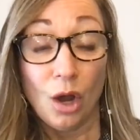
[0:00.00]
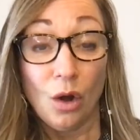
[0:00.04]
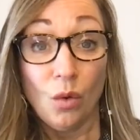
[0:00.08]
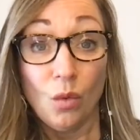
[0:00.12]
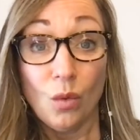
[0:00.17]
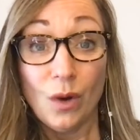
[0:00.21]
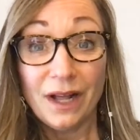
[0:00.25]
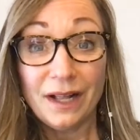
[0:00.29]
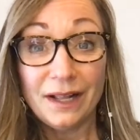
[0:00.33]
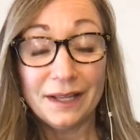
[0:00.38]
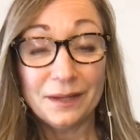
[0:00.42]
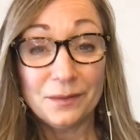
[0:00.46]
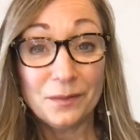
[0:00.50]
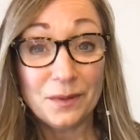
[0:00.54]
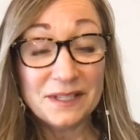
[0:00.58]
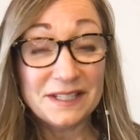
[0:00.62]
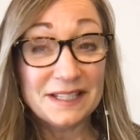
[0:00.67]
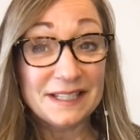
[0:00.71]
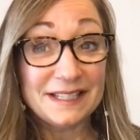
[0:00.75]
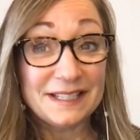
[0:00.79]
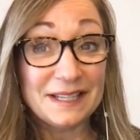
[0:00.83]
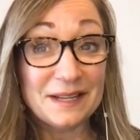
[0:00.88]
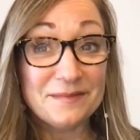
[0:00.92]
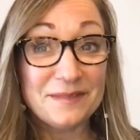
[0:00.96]
Well, it
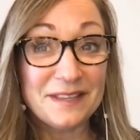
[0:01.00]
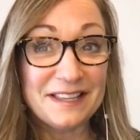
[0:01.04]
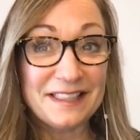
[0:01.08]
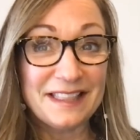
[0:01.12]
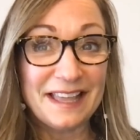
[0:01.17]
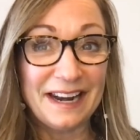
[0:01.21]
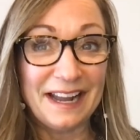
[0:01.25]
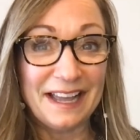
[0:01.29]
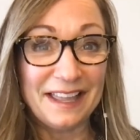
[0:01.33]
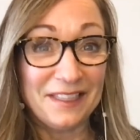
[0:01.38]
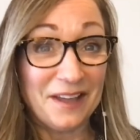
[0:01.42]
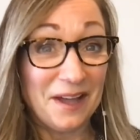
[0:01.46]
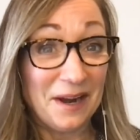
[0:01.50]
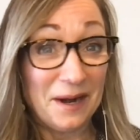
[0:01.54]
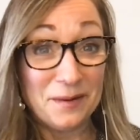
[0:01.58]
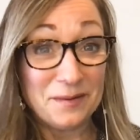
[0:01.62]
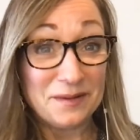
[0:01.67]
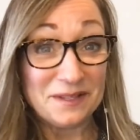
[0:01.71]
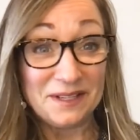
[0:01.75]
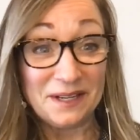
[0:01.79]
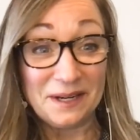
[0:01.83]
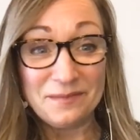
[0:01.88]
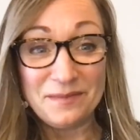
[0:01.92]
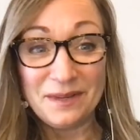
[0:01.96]
wasn't something that I thought I was
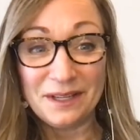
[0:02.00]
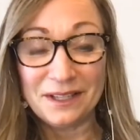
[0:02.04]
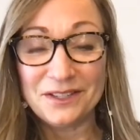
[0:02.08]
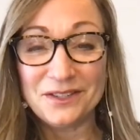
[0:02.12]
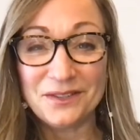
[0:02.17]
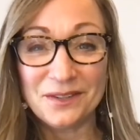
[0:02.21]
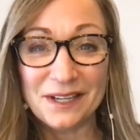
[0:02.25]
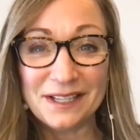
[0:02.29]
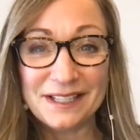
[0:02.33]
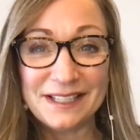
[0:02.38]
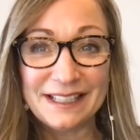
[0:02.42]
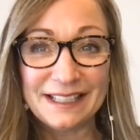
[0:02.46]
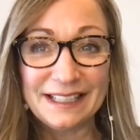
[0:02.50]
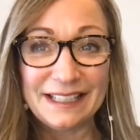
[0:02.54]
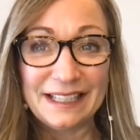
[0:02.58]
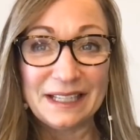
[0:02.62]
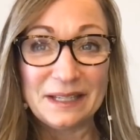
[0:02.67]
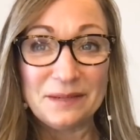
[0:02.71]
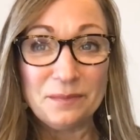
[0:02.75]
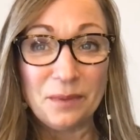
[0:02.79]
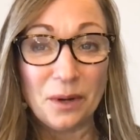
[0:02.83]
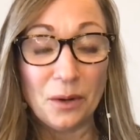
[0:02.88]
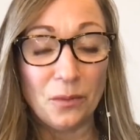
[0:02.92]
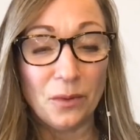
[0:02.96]
going to be interested
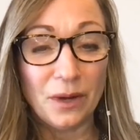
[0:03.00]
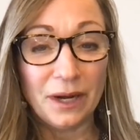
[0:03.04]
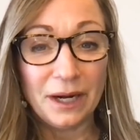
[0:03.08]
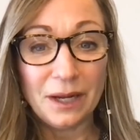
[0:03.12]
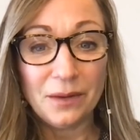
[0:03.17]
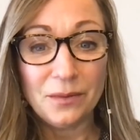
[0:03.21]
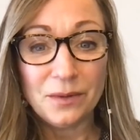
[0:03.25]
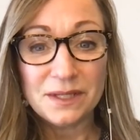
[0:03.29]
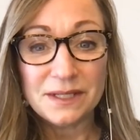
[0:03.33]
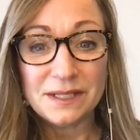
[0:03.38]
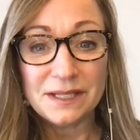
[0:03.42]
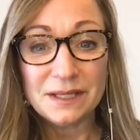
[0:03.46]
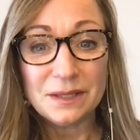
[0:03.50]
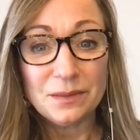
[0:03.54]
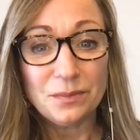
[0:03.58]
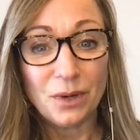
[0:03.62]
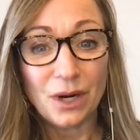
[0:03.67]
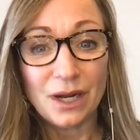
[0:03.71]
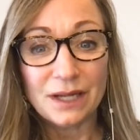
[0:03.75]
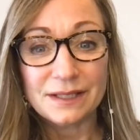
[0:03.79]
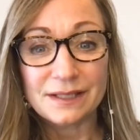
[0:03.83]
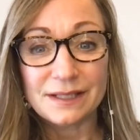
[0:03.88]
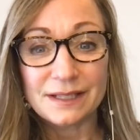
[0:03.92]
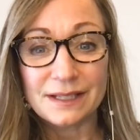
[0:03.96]
in, but when I was in the
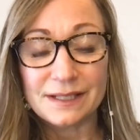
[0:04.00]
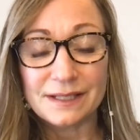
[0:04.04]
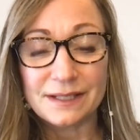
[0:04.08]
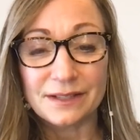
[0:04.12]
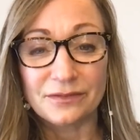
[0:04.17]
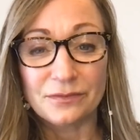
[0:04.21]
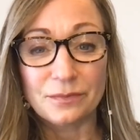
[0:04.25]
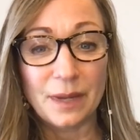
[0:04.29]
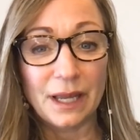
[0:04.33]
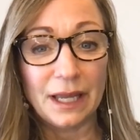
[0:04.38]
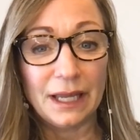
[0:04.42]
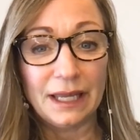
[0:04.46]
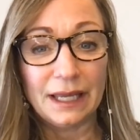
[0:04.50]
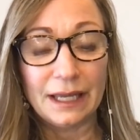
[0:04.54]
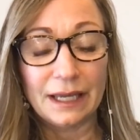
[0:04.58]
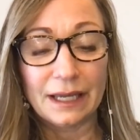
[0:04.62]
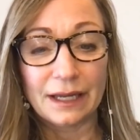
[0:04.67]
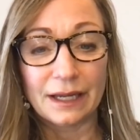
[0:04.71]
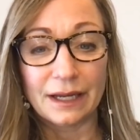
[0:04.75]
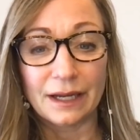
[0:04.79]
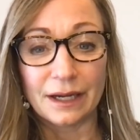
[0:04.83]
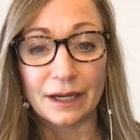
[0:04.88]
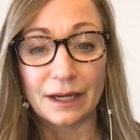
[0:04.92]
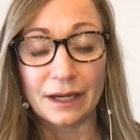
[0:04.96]
process of making
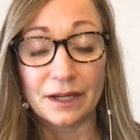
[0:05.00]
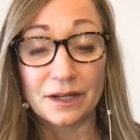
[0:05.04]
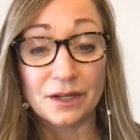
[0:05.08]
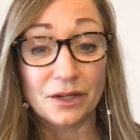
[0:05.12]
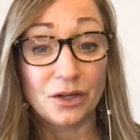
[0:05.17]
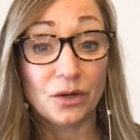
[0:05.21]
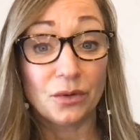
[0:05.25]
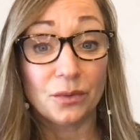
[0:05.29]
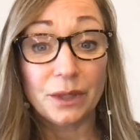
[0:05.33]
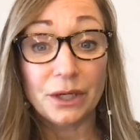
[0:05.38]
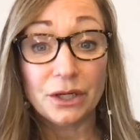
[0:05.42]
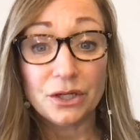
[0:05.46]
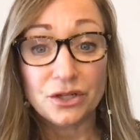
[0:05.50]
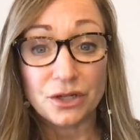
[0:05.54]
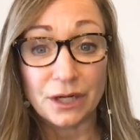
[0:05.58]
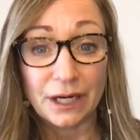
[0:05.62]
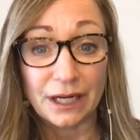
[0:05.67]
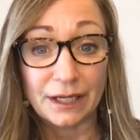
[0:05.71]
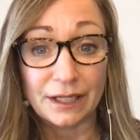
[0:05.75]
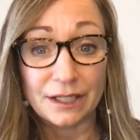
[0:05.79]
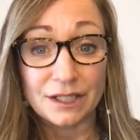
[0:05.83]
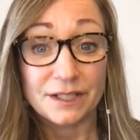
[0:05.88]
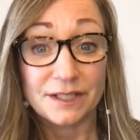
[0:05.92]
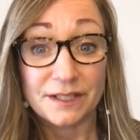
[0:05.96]
a career
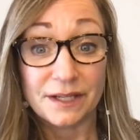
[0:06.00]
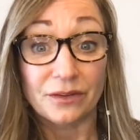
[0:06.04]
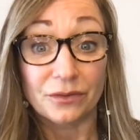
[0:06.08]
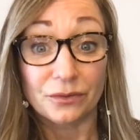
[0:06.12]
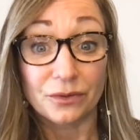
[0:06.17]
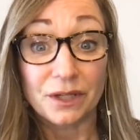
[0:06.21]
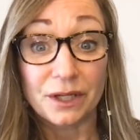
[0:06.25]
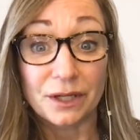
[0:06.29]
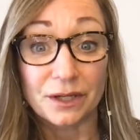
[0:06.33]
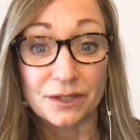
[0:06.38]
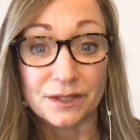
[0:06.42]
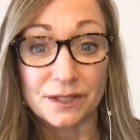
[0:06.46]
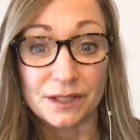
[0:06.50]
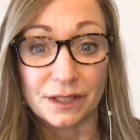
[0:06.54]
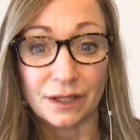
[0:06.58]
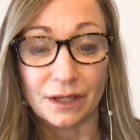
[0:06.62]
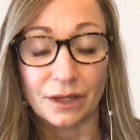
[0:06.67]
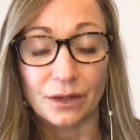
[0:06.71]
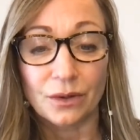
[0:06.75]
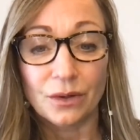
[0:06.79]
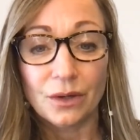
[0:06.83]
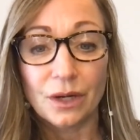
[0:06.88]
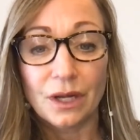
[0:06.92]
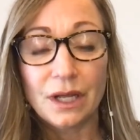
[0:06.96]
change several years
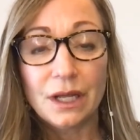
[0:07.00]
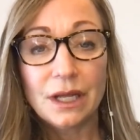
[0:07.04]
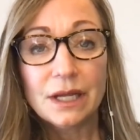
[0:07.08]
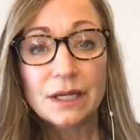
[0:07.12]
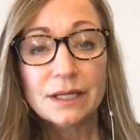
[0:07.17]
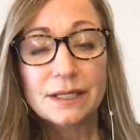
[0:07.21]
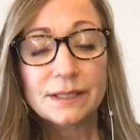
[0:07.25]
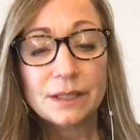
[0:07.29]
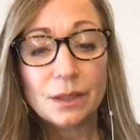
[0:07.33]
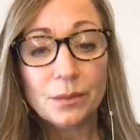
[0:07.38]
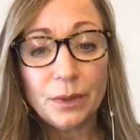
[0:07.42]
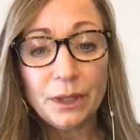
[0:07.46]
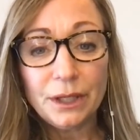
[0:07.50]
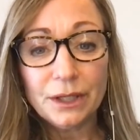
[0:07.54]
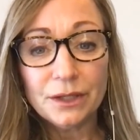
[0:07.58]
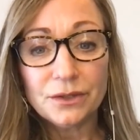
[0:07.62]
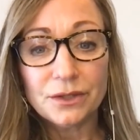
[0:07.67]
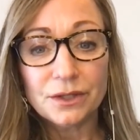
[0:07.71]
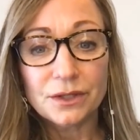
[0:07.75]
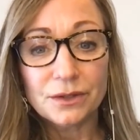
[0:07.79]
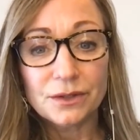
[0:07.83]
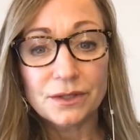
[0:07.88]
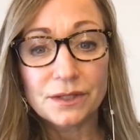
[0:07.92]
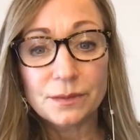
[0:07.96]
ago, someone
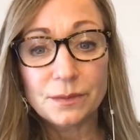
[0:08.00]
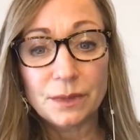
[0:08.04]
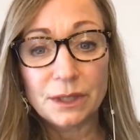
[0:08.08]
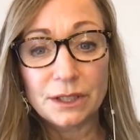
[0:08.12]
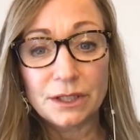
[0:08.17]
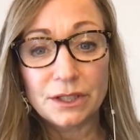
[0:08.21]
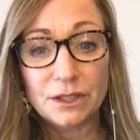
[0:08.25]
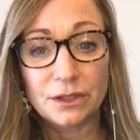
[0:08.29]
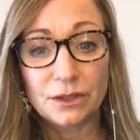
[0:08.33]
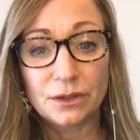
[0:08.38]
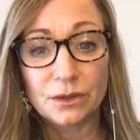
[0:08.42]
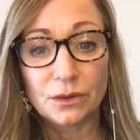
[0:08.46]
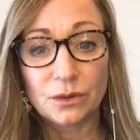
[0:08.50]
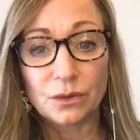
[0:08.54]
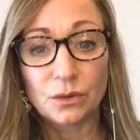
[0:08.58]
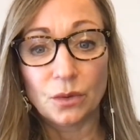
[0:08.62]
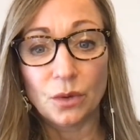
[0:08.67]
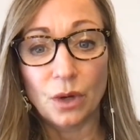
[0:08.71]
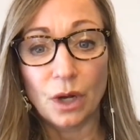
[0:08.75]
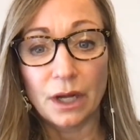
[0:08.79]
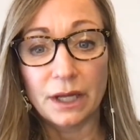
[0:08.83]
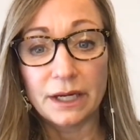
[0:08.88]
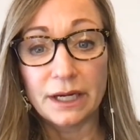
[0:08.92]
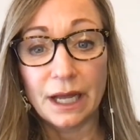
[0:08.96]
introduced me to
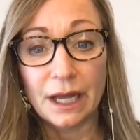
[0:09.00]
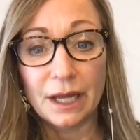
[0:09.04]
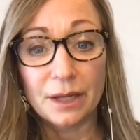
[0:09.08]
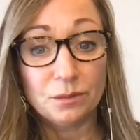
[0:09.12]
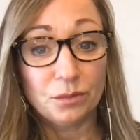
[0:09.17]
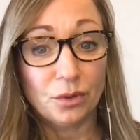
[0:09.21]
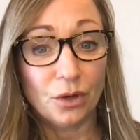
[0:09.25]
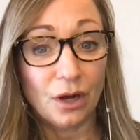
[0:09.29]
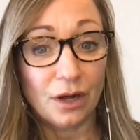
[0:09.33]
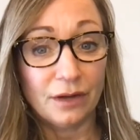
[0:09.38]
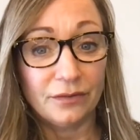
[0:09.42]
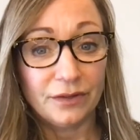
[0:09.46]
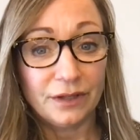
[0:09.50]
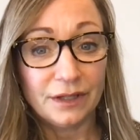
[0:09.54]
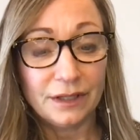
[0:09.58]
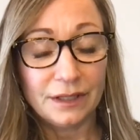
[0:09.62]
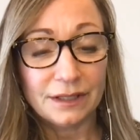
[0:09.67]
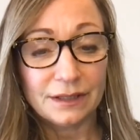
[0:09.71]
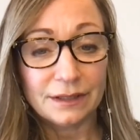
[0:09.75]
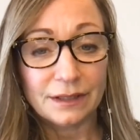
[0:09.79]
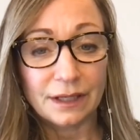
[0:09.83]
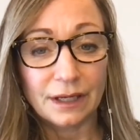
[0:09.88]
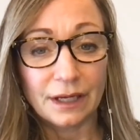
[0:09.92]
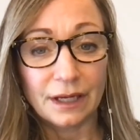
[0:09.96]
a nonprofit
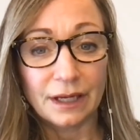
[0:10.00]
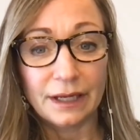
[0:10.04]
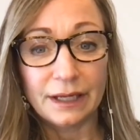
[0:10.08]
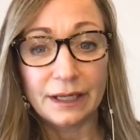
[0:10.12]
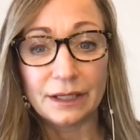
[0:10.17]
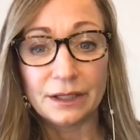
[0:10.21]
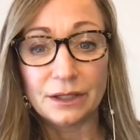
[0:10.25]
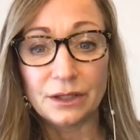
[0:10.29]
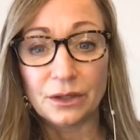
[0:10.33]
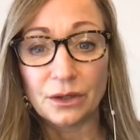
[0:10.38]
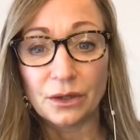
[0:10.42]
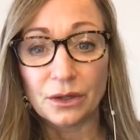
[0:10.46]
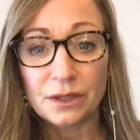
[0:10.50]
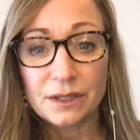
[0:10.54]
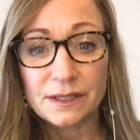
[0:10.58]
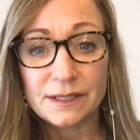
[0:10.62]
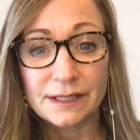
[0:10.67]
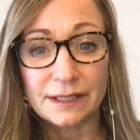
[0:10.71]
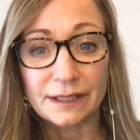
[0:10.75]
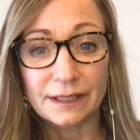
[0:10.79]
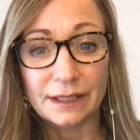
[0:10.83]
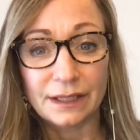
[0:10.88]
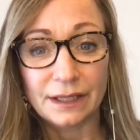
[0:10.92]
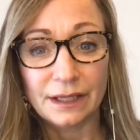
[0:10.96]
in New York
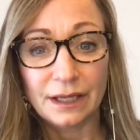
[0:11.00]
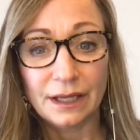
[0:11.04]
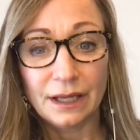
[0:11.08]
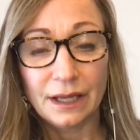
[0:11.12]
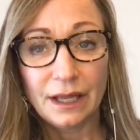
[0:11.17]
City